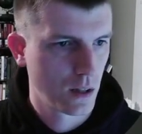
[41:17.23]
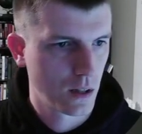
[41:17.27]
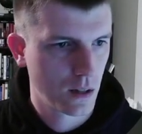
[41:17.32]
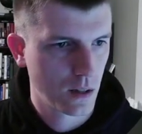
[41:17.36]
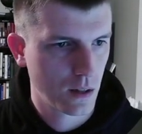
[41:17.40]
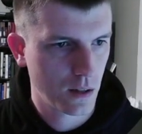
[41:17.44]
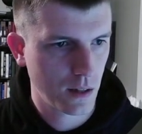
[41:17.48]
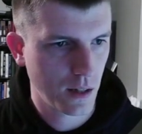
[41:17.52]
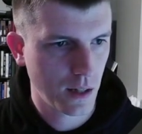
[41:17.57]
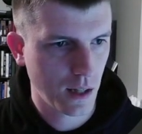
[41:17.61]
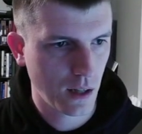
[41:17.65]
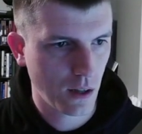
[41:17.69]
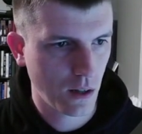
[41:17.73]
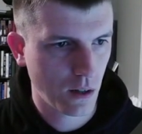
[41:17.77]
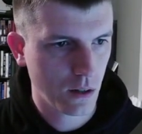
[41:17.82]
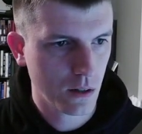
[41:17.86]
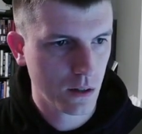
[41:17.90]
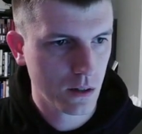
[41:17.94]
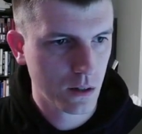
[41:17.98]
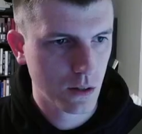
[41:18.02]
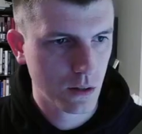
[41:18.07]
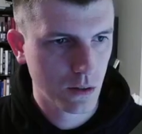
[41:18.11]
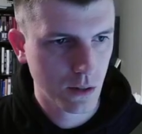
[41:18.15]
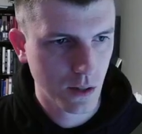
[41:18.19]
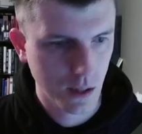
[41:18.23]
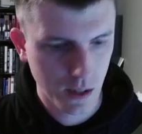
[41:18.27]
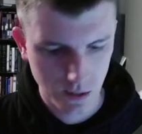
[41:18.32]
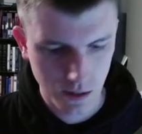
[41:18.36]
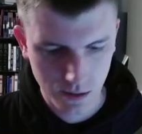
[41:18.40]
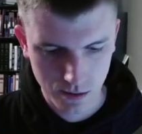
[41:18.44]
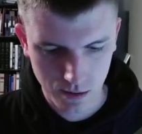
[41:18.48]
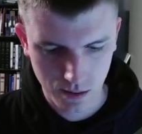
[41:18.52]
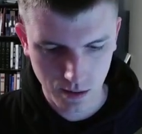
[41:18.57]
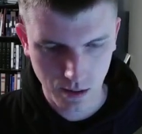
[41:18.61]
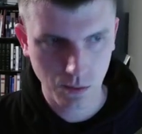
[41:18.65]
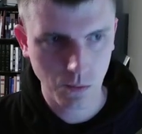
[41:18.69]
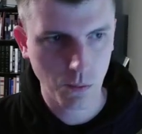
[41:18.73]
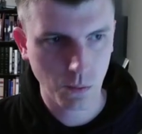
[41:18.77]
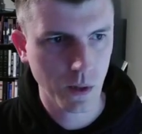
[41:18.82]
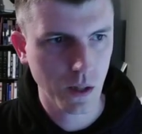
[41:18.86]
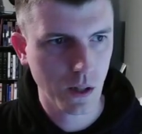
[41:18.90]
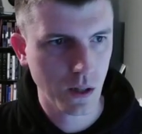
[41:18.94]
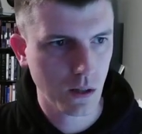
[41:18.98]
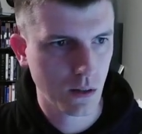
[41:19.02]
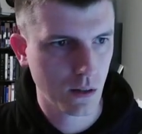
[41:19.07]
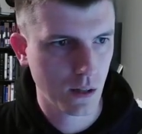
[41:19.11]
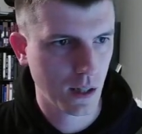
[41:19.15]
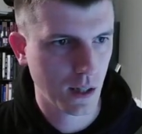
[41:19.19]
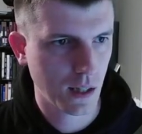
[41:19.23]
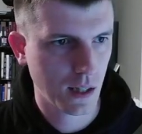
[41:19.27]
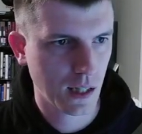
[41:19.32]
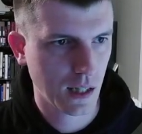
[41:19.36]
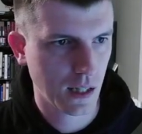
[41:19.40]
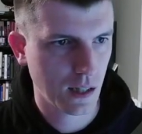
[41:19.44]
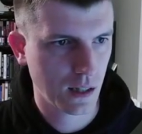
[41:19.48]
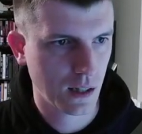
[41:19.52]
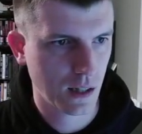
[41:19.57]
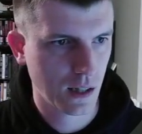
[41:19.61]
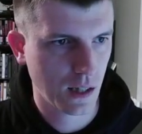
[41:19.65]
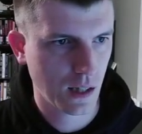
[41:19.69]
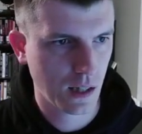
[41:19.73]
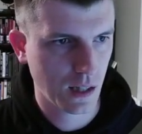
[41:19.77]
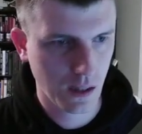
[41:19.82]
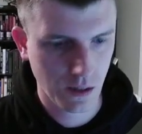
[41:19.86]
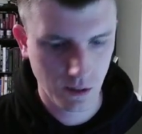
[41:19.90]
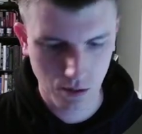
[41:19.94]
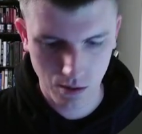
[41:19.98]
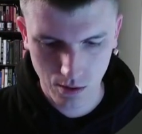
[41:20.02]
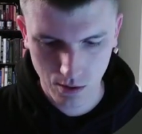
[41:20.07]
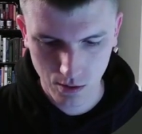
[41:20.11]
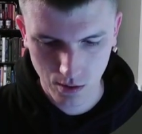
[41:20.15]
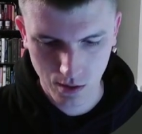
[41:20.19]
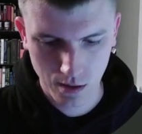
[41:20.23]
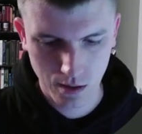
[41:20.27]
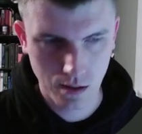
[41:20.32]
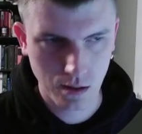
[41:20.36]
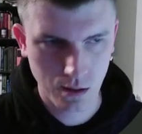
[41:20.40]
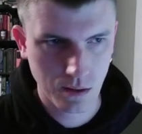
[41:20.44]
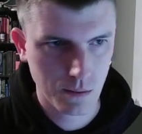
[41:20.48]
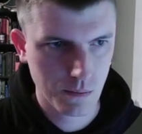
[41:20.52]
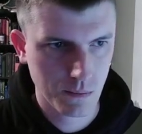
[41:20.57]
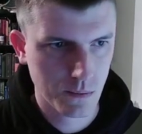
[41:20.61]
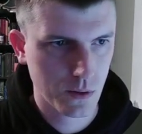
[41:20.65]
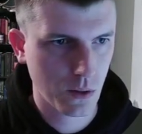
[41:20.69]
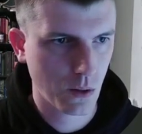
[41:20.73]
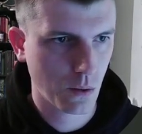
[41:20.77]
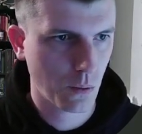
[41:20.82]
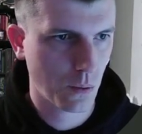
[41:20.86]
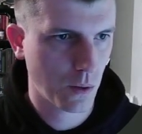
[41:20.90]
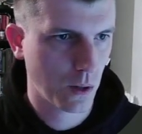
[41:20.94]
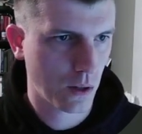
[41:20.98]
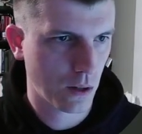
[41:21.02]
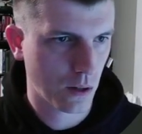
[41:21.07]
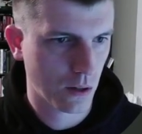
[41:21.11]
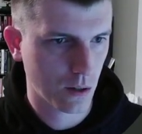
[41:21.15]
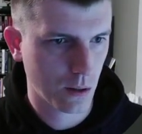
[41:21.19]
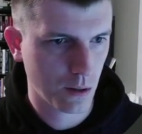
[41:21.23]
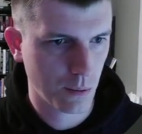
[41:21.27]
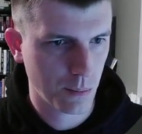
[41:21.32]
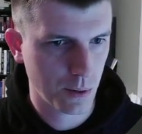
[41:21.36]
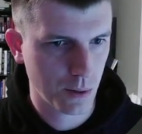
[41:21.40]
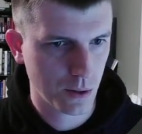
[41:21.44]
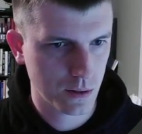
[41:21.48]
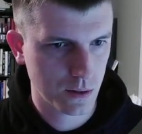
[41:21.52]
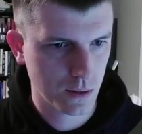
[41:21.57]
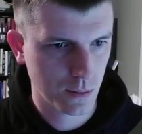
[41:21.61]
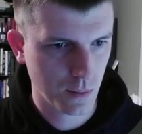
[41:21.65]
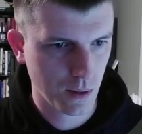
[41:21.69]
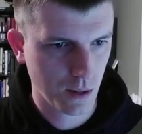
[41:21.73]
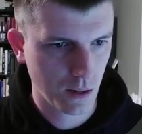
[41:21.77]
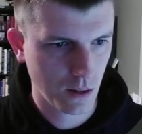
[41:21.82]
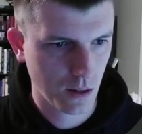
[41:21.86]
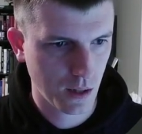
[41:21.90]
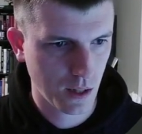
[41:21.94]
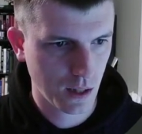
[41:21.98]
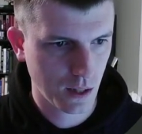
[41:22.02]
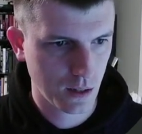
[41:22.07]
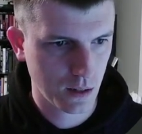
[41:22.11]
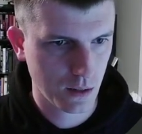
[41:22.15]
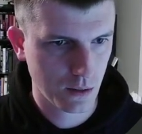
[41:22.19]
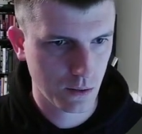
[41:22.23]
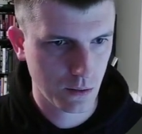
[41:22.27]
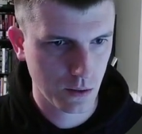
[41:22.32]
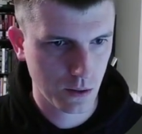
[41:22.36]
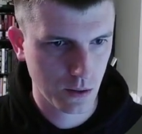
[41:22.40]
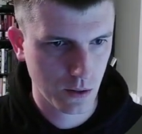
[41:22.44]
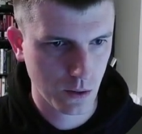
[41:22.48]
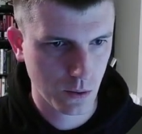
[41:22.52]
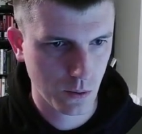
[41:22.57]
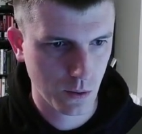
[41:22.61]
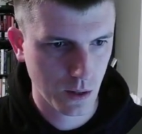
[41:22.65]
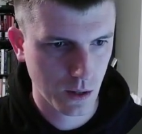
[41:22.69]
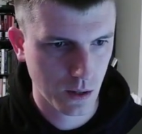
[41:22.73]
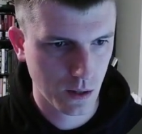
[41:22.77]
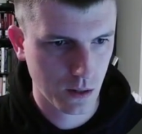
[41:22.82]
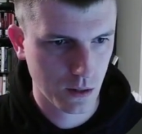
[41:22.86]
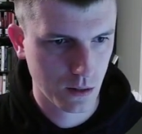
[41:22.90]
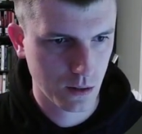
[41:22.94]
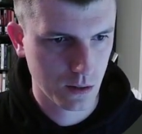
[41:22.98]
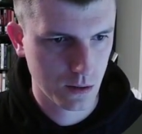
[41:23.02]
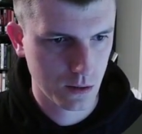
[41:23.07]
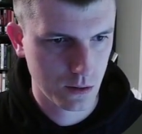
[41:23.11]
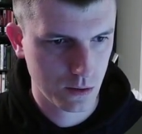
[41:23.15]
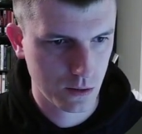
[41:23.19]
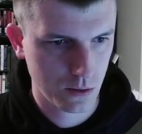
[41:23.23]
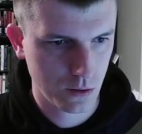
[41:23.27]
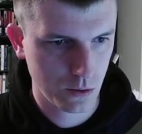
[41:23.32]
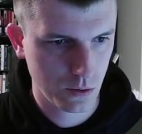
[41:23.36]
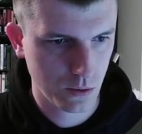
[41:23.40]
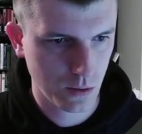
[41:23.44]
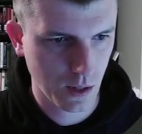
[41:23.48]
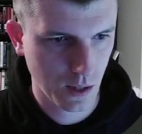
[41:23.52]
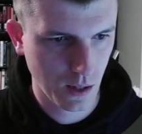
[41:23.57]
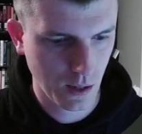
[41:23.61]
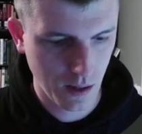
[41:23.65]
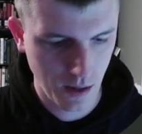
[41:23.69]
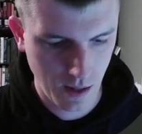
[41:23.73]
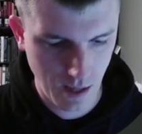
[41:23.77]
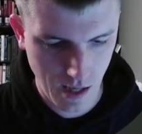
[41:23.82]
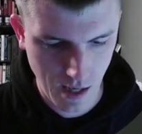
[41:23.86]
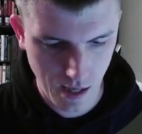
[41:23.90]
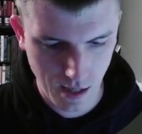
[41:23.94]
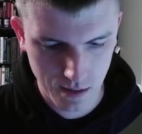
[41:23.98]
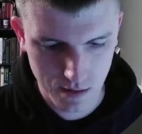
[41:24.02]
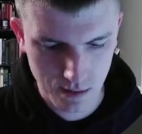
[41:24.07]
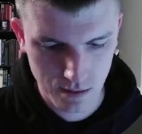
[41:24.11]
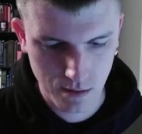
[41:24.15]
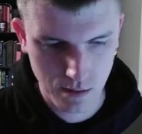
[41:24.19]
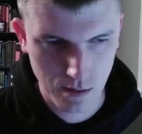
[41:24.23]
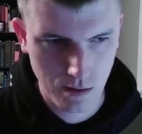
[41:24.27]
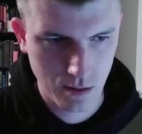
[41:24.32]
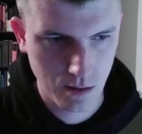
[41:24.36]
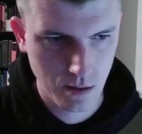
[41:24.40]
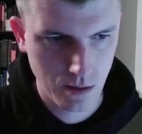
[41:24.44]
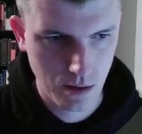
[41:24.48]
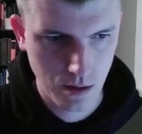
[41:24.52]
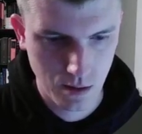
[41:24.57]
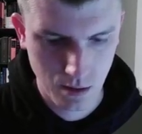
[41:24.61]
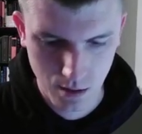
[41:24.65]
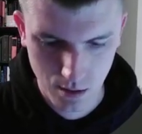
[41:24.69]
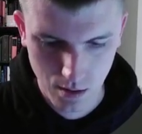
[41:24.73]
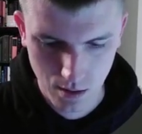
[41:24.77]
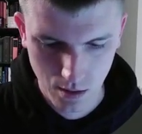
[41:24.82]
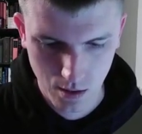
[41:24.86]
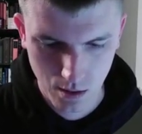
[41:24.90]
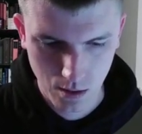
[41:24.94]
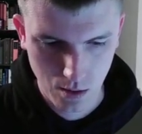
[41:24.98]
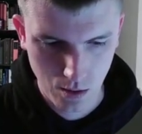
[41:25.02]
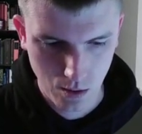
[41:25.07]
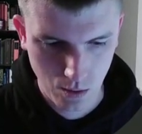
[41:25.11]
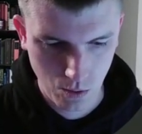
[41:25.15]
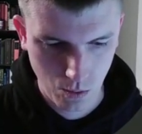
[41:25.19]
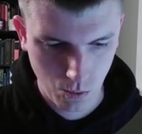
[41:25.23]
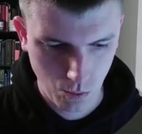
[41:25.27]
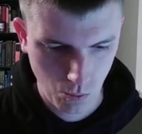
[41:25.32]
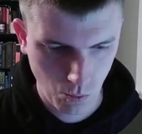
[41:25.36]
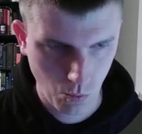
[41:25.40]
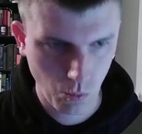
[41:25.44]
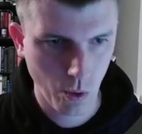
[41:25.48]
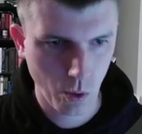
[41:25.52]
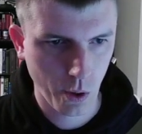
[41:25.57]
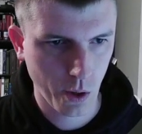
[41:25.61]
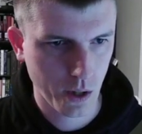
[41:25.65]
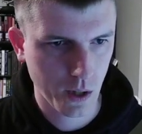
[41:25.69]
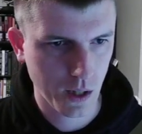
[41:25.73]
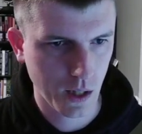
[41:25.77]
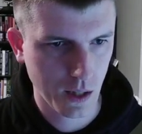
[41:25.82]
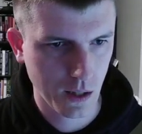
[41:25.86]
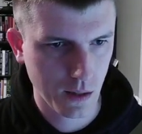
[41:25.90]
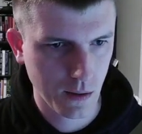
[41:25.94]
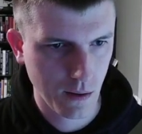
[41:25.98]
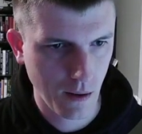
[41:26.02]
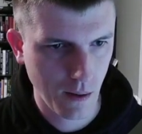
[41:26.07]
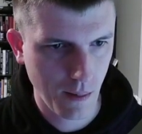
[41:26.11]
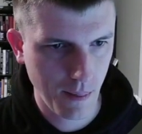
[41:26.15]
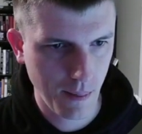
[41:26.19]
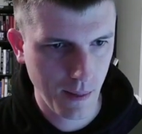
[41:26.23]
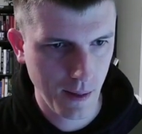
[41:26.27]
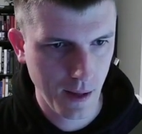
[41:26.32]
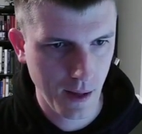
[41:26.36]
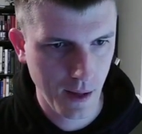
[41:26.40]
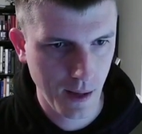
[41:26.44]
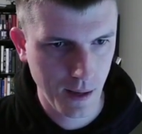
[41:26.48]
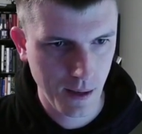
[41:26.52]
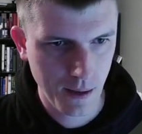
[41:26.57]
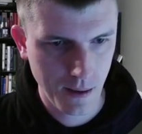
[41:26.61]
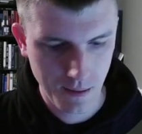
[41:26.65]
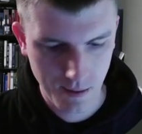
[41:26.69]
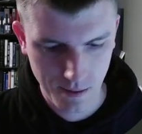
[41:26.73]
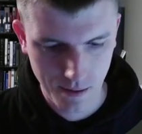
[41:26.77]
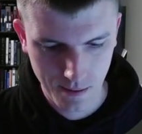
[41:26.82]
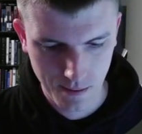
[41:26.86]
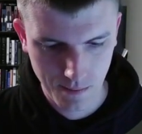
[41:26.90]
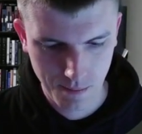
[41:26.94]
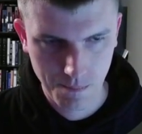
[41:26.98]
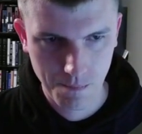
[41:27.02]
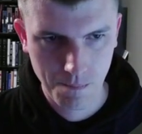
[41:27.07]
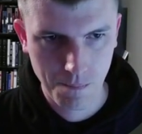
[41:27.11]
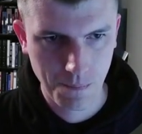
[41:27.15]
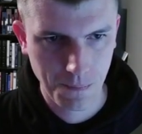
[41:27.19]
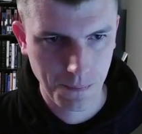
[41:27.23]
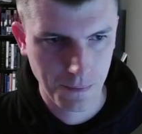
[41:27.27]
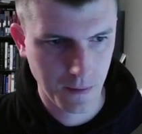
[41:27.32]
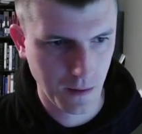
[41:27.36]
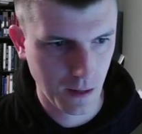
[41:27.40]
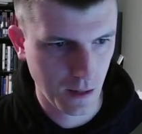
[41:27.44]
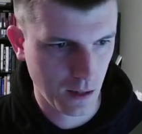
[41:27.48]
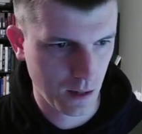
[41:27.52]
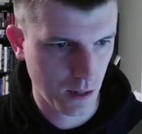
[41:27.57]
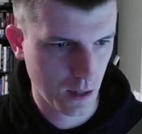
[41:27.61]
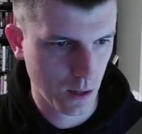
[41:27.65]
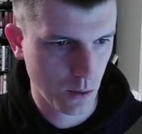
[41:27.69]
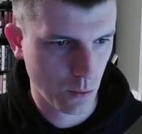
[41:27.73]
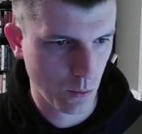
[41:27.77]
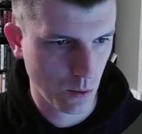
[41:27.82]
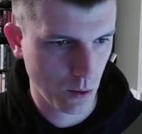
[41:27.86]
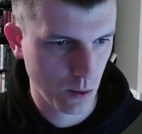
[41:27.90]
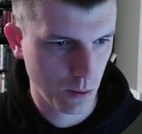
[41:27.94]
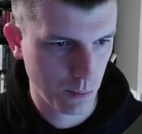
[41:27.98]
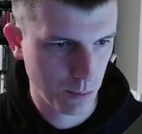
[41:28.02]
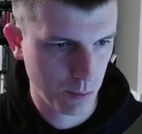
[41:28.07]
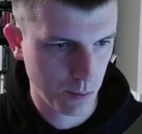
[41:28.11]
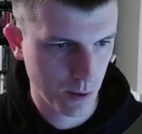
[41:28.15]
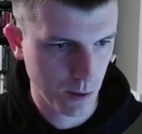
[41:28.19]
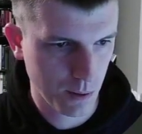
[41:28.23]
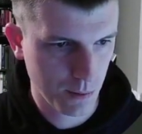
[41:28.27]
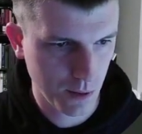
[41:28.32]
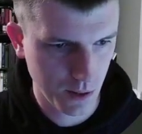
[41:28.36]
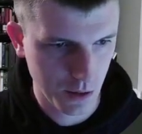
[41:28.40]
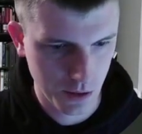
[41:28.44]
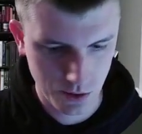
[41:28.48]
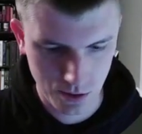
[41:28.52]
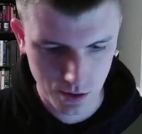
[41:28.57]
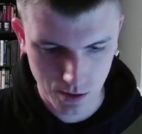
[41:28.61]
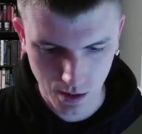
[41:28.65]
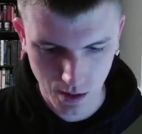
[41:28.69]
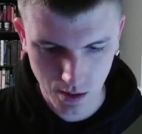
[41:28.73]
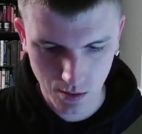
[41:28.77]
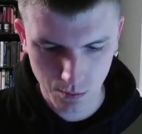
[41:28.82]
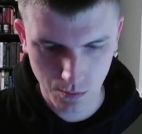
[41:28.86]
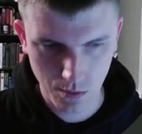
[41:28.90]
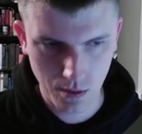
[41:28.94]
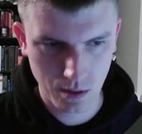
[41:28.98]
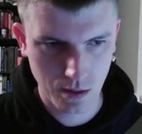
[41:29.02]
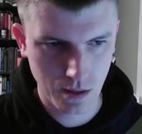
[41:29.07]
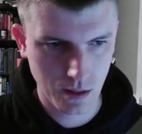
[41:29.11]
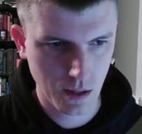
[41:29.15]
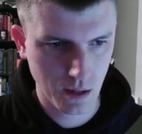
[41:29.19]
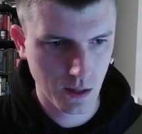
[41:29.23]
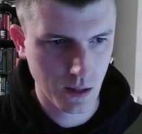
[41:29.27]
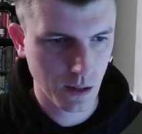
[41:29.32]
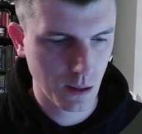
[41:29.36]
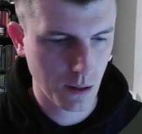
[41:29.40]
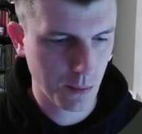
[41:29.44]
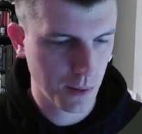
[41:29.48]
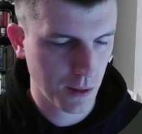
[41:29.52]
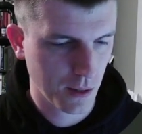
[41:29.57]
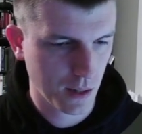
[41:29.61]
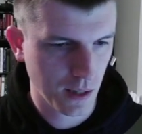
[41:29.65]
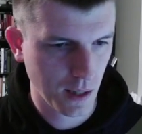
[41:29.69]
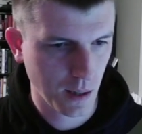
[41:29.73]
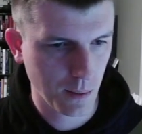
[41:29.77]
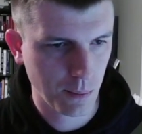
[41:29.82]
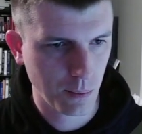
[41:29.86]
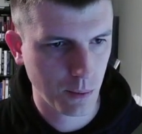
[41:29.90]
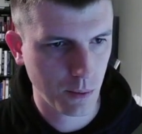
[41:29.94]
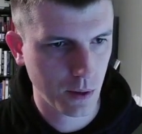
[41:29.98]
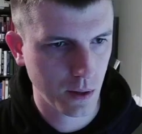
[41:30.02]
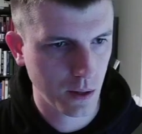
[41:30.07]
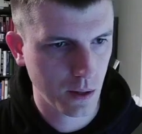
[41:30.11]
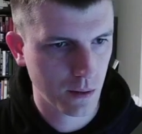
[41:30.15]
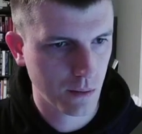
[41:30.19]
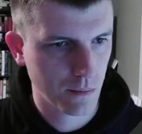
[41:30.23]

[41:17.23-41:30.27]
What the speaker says: they are correct, and we are not handling that error correctly. So we are going to build some error handling really quick to get that working, and then I think we're pretty much done with GitHub at that point,